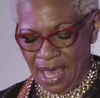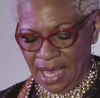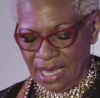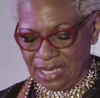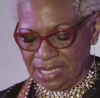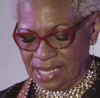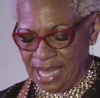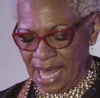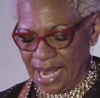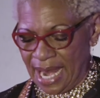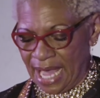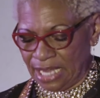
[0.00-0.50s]

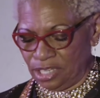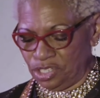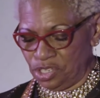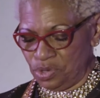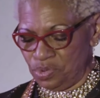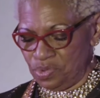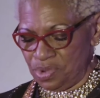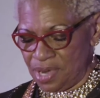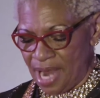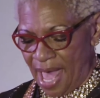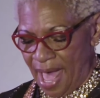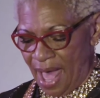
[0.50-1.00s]
is that I do
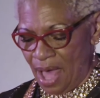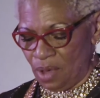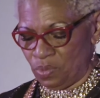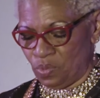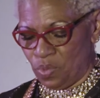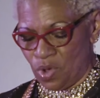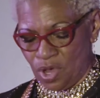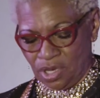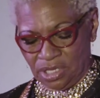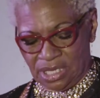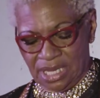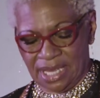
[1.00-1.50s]
not
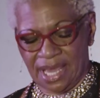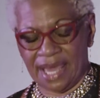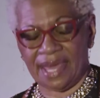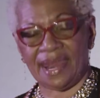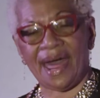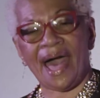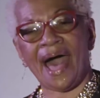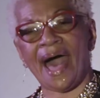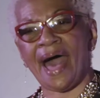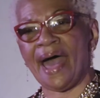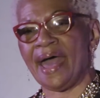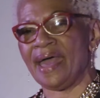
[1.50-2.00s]
want to get
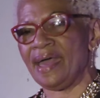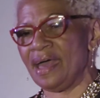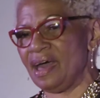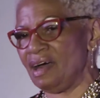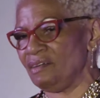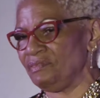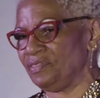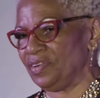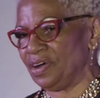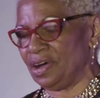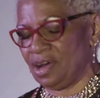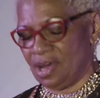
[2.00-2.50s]
high
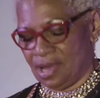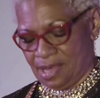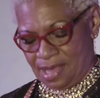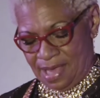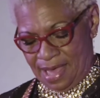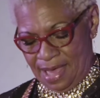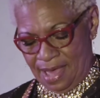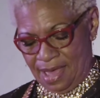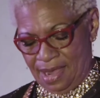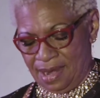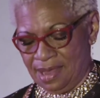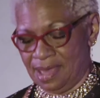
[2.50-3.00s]
ever
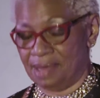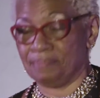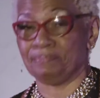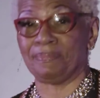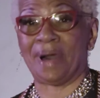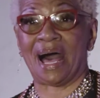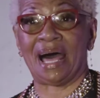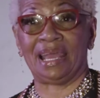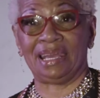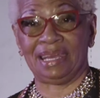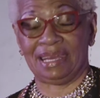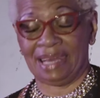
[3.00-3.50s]
again in
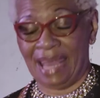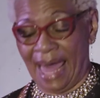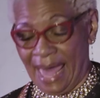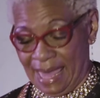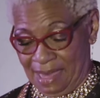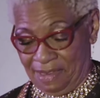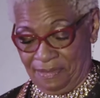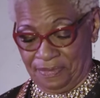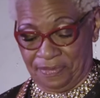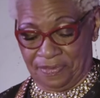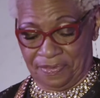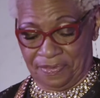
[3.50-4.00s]
my life.